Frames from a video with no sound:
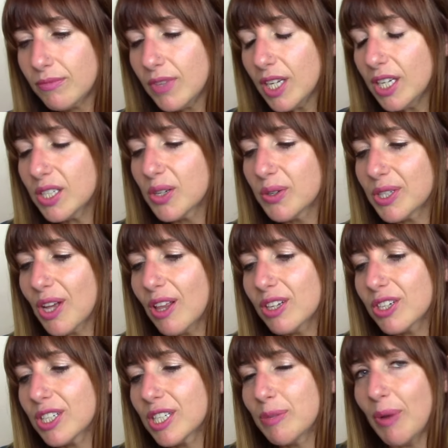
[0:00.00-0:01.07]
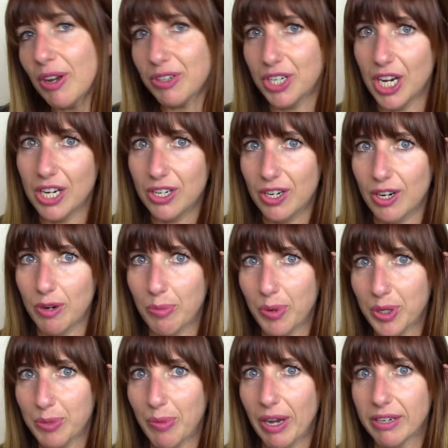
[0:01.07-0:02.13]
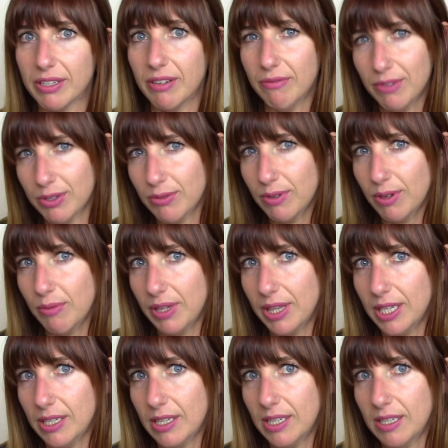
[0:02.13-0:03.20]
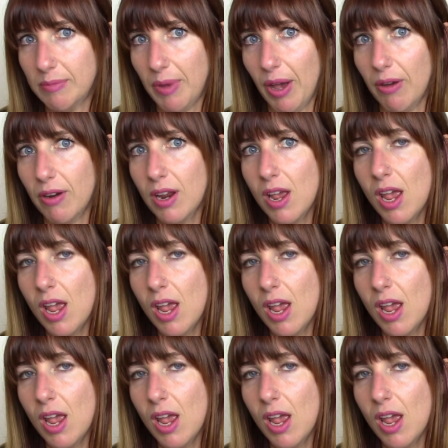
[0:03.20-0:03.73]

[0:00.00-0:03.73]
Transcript: So it's all just about changing your perspective is really what this is about.